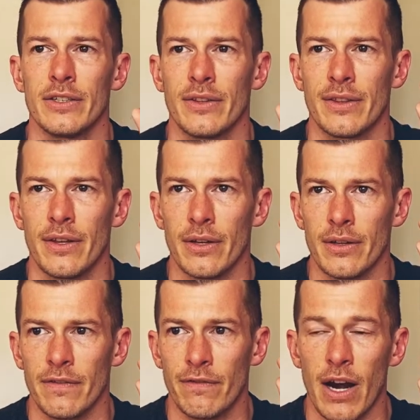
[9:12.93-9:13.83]

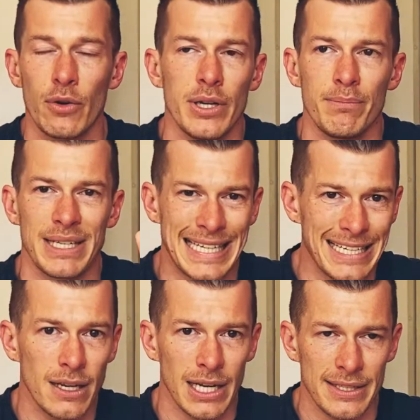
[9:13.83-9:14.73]
the very
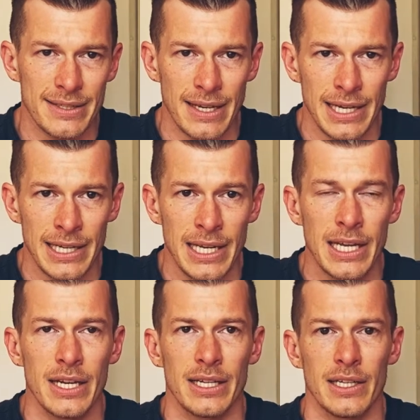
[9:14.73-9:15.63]
beginner, let's say,
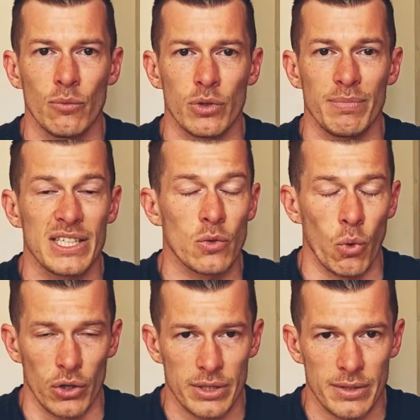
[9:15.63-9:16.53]
it would be
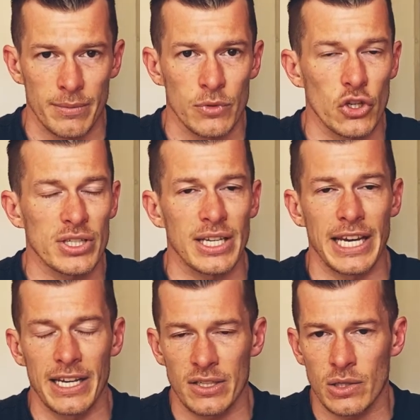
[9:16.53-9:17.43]
squats, just
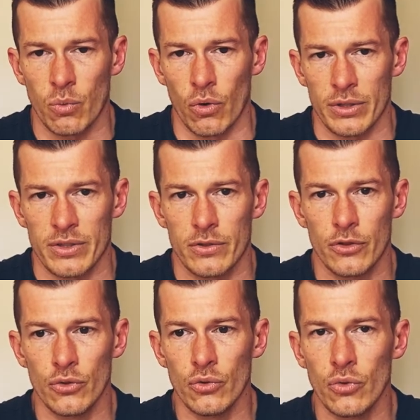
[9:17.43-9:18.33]
air squats.
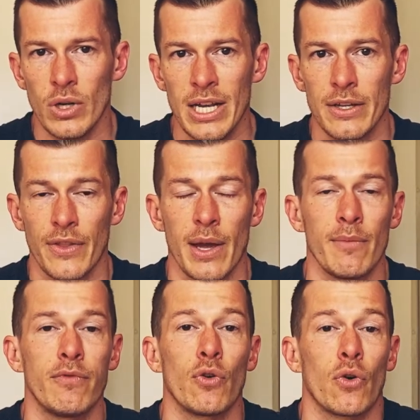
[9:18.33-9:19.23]
Do them
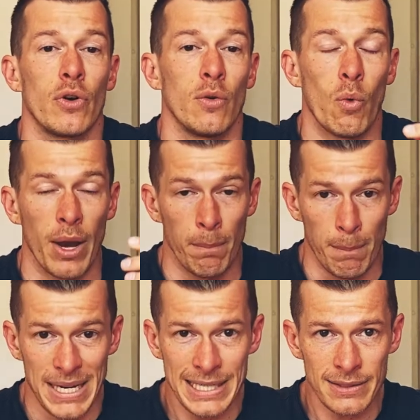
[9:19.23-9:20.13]
for 1
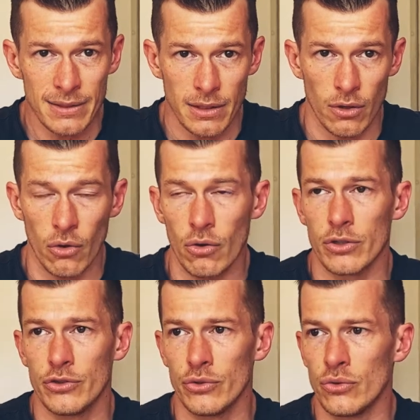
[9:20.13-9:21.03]
minute or
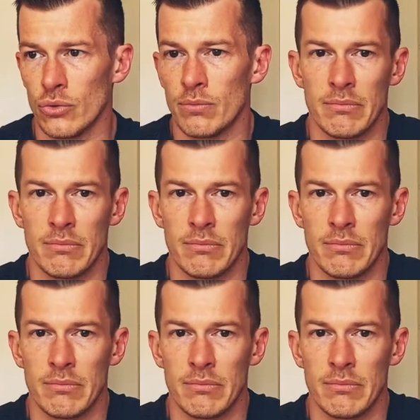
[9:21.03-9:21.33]
do